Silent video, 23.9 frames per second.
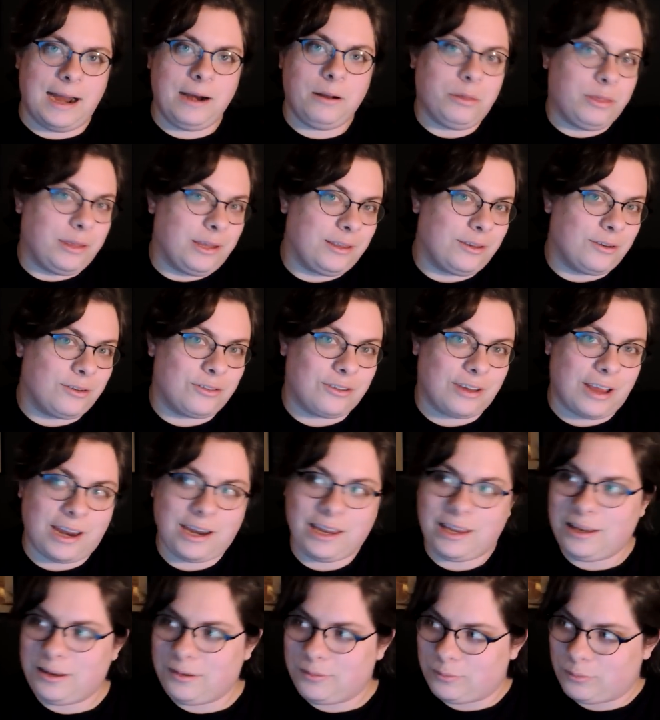I don't think there's
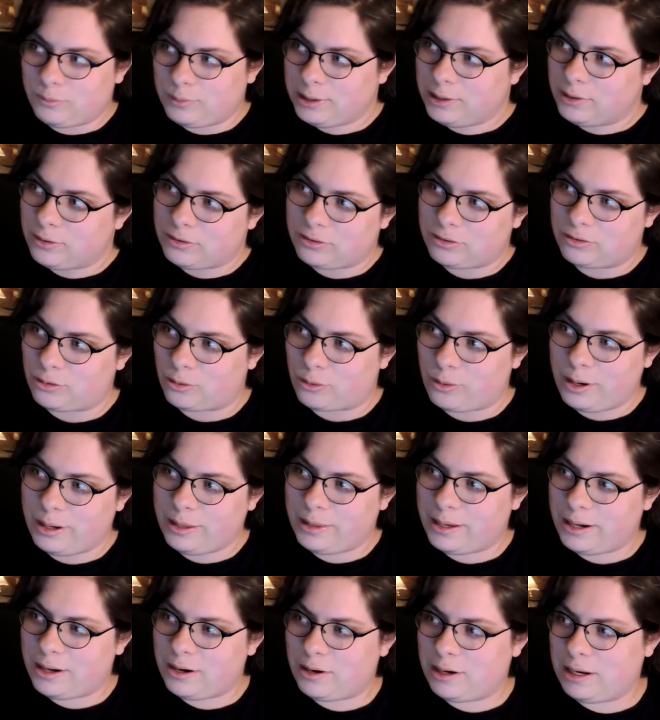any real
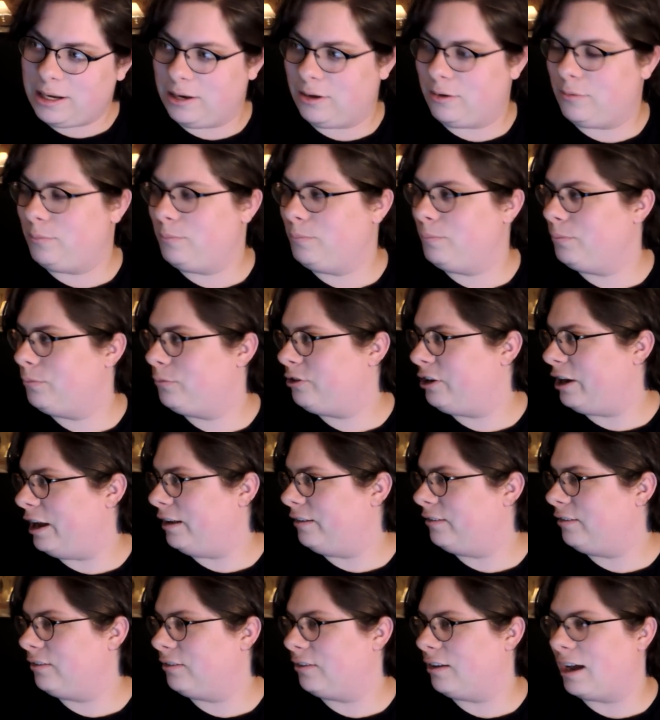story there. You know,
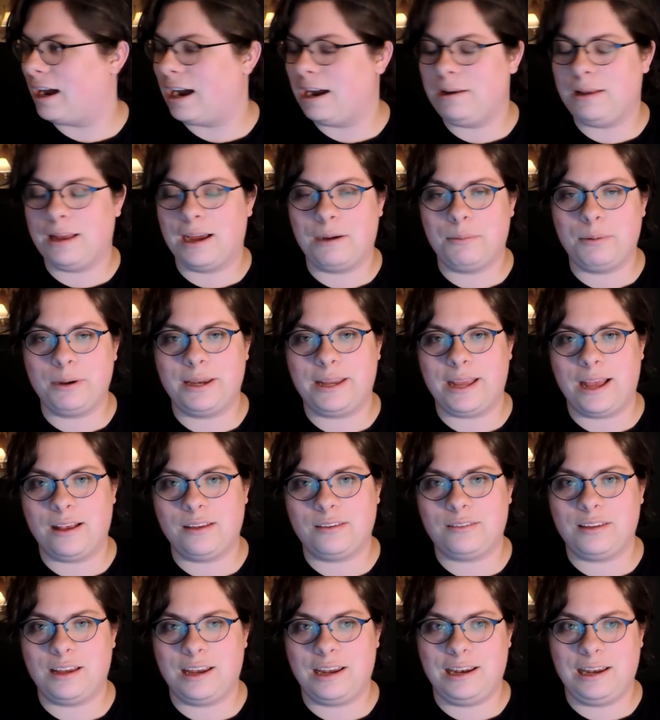chances I, I would
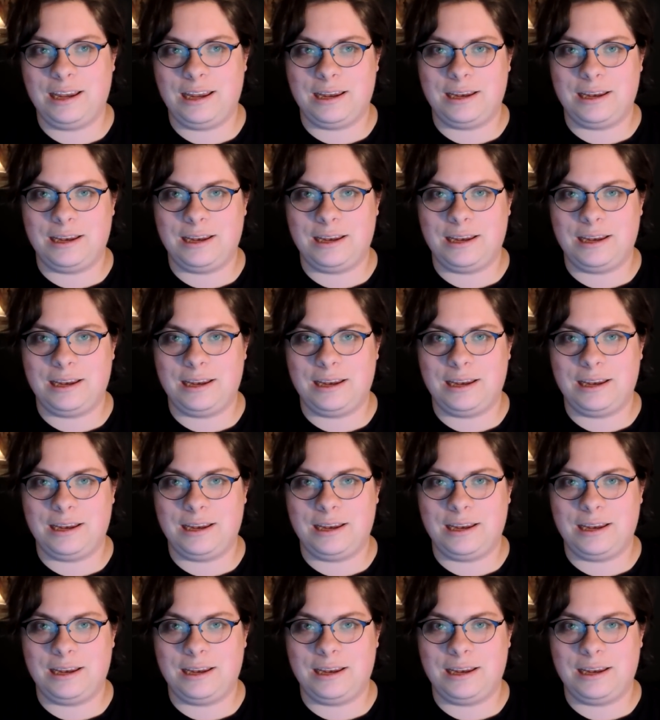guess that